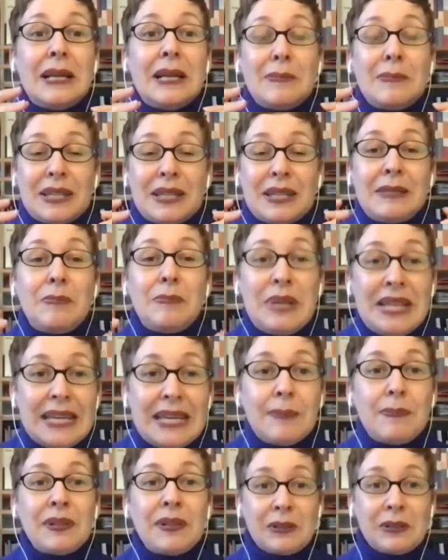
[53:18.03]
But the
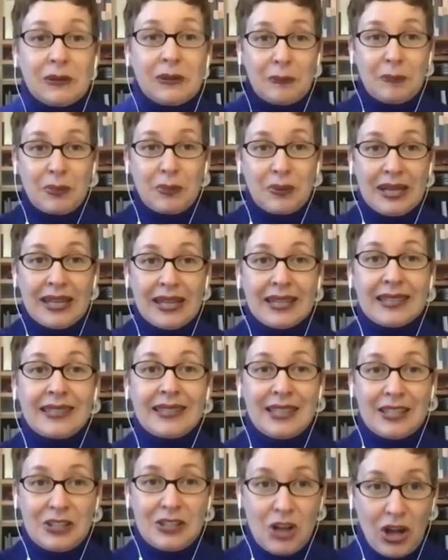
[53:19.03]
people bring
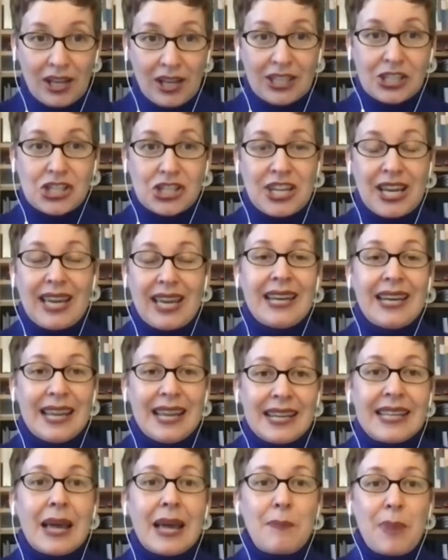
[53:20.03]
the knowledge gain
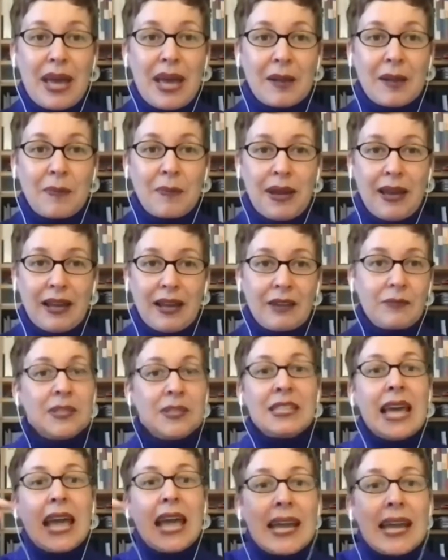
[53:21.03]
in their backpack with
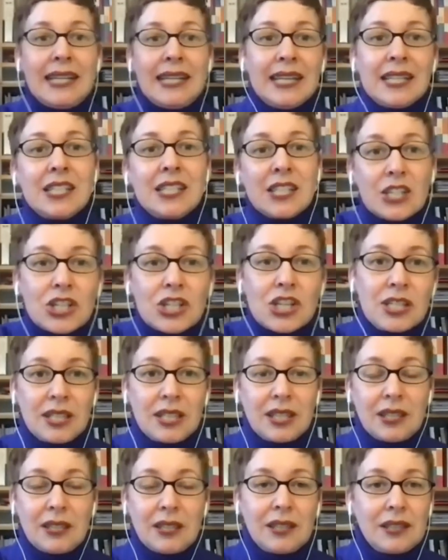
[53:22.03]
any
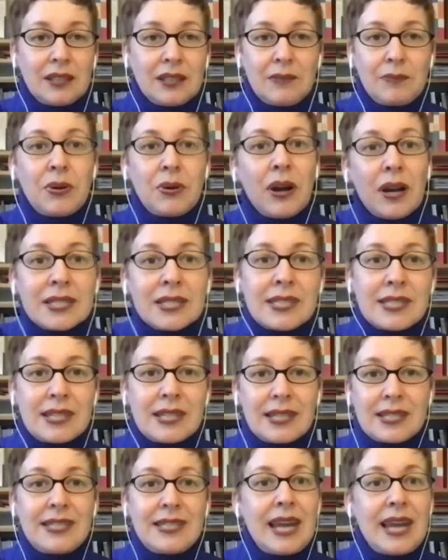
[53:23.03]
additional
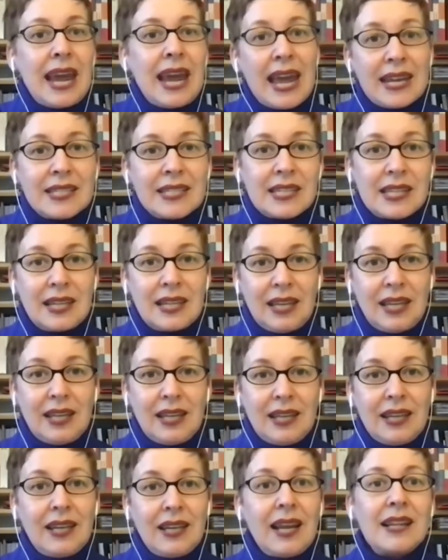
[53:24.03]
process they enter in.
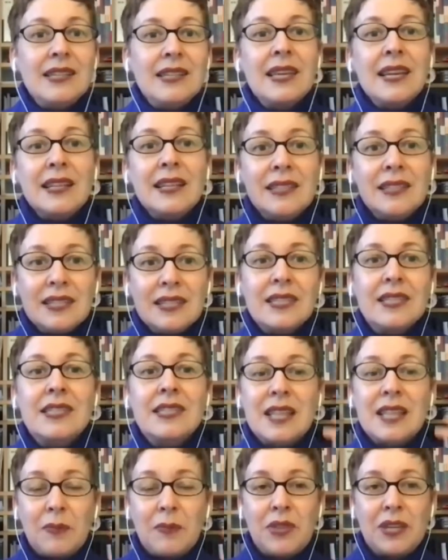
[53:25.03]
And I think this is
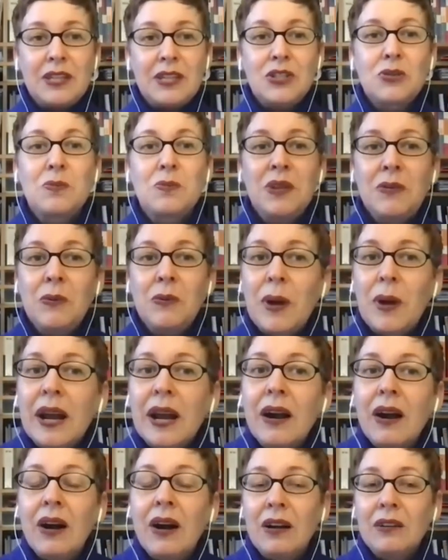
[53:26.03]
something to be aware
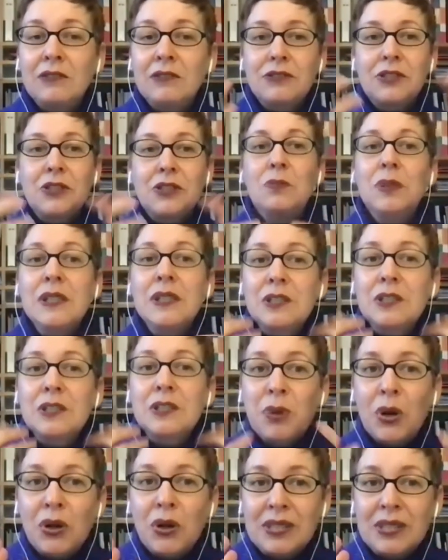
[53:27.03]
of, to build
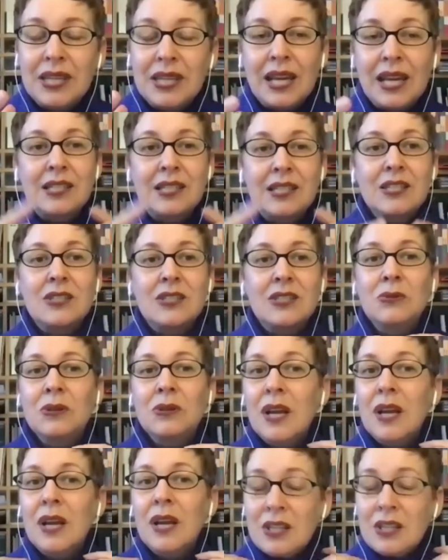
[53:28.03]
upon that, to
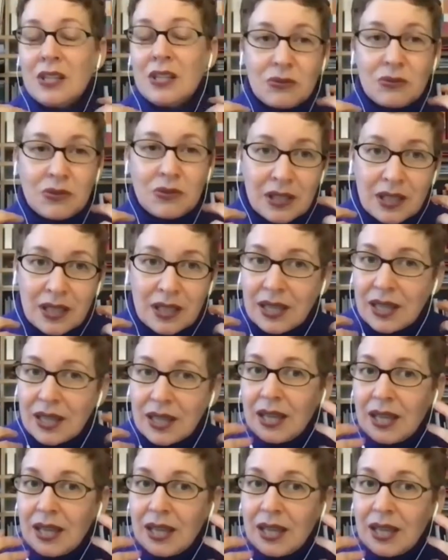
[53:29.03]
really